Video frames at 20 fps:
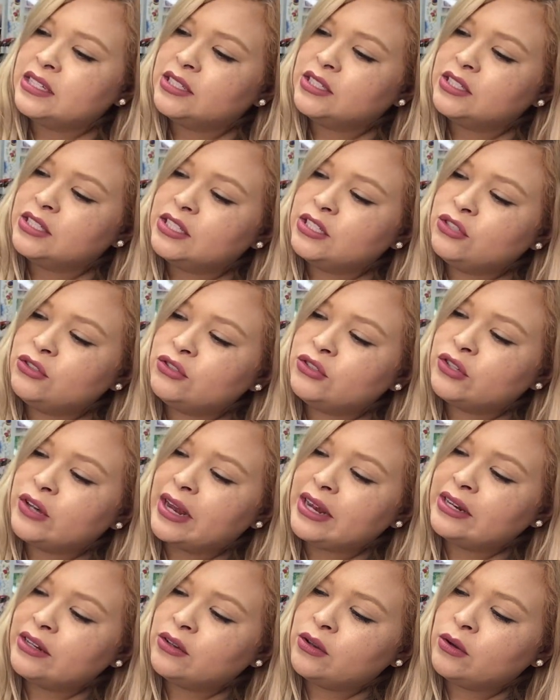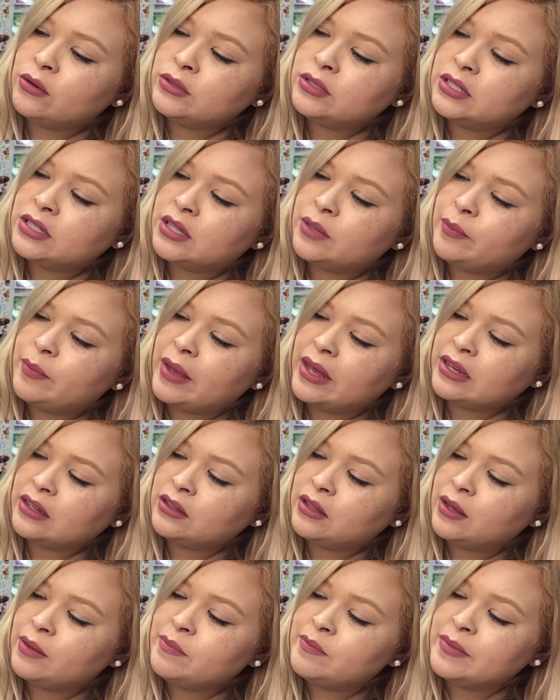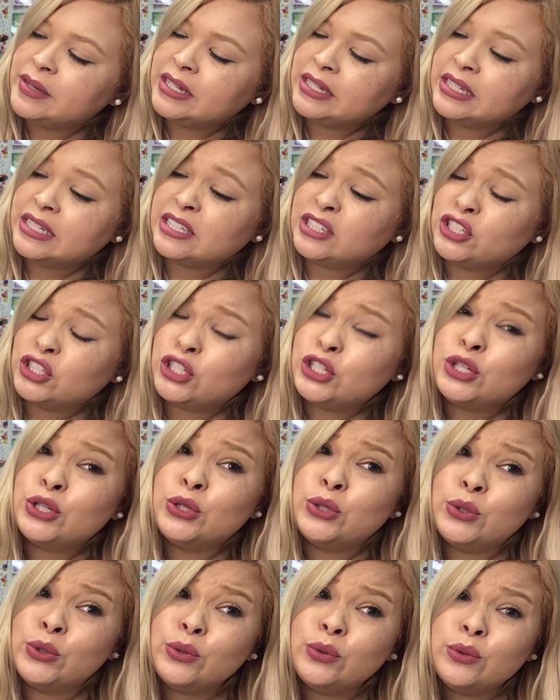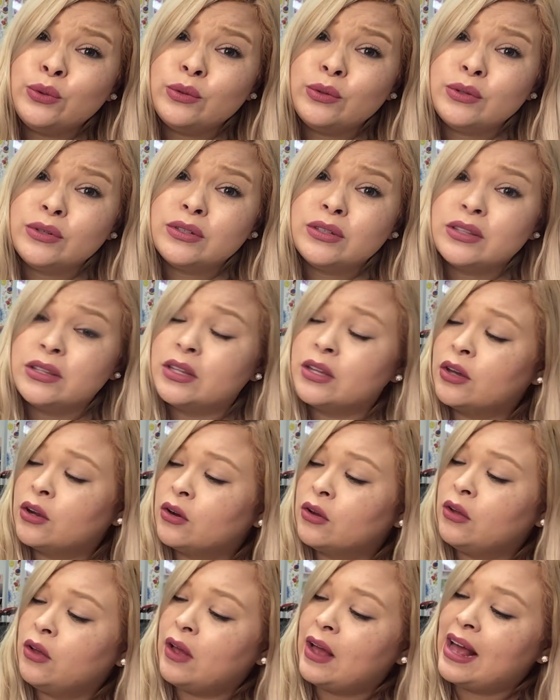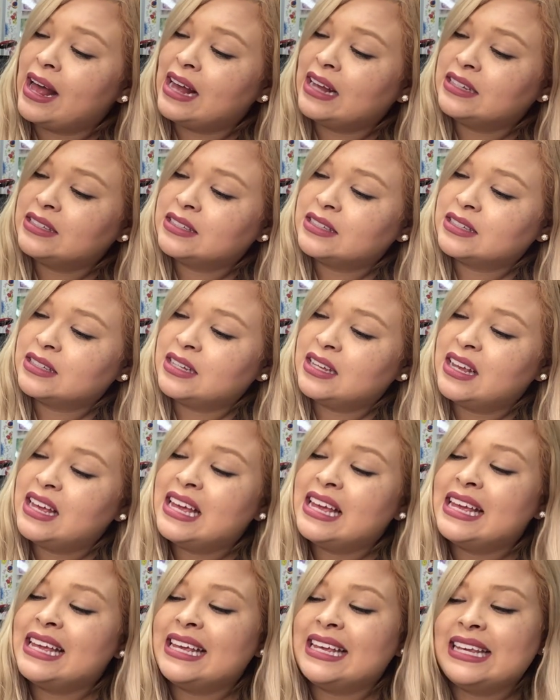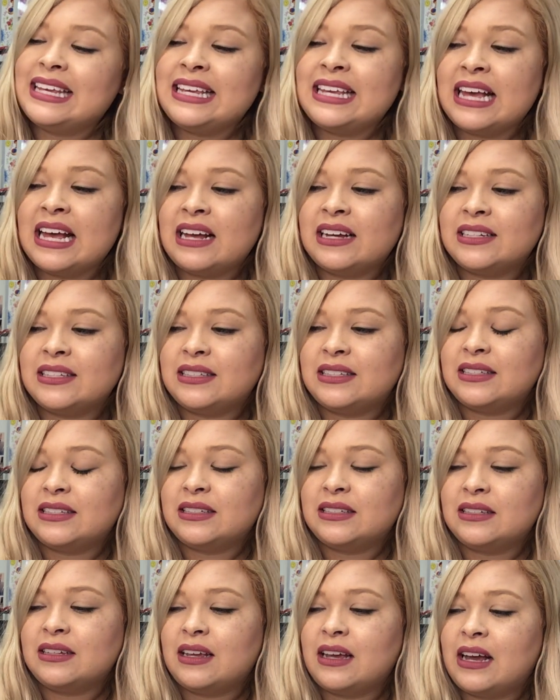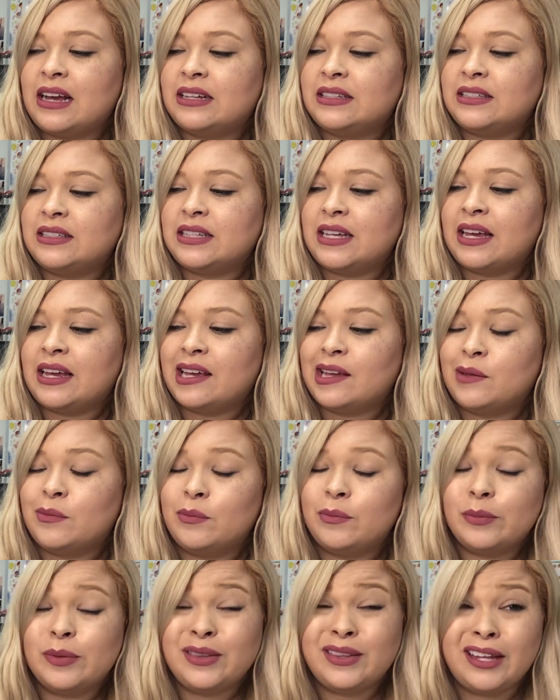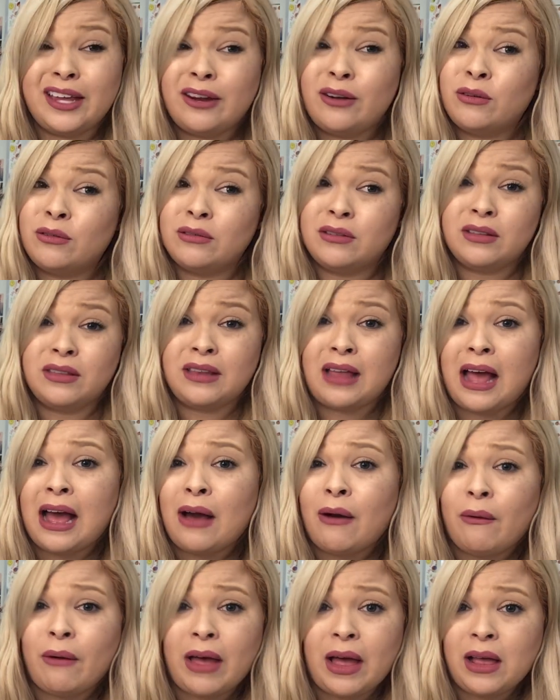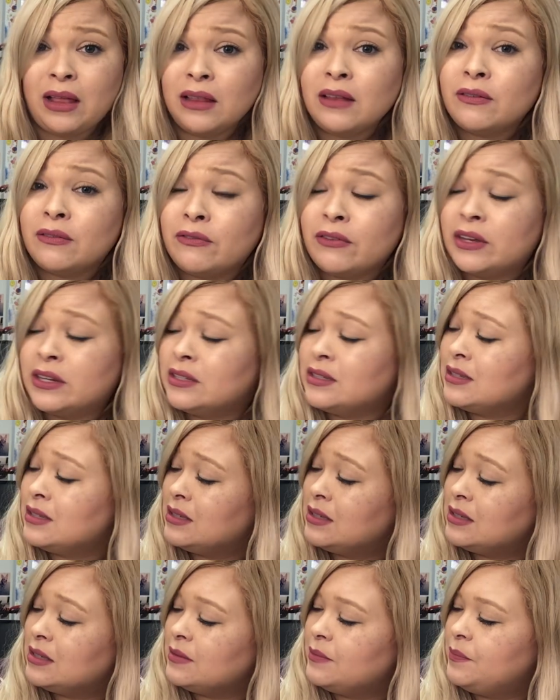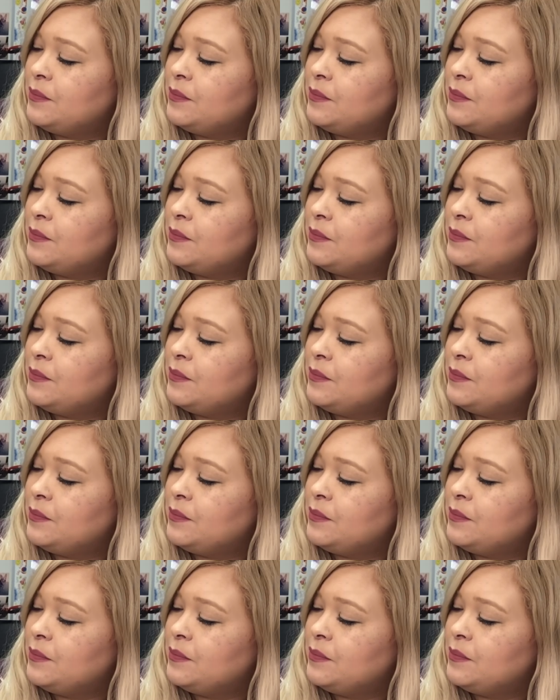Did you try to go to the pet club meeting too? The girl asks. Yes, I say, but they don't allow elephants.